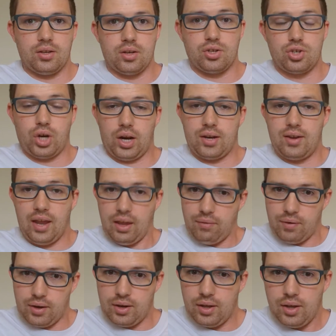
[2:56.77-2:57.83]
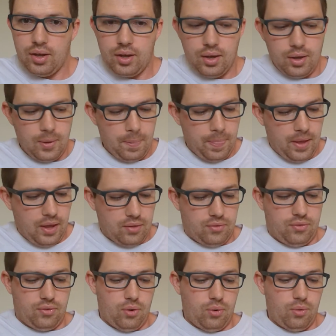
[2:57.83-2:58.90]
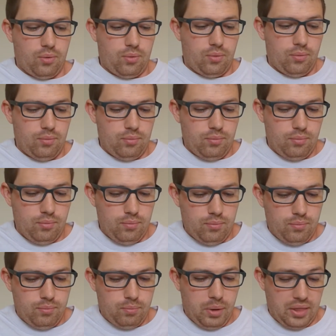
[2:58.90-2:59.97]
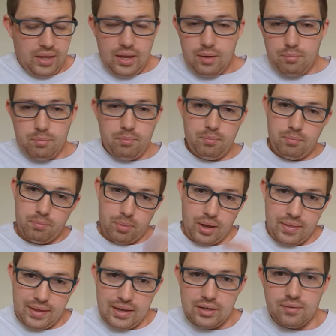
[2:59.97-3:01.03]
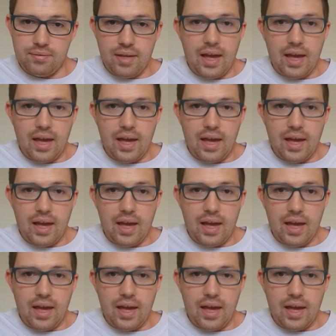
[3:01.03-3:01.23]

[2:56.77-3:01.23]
trick David. And so, but then by the end of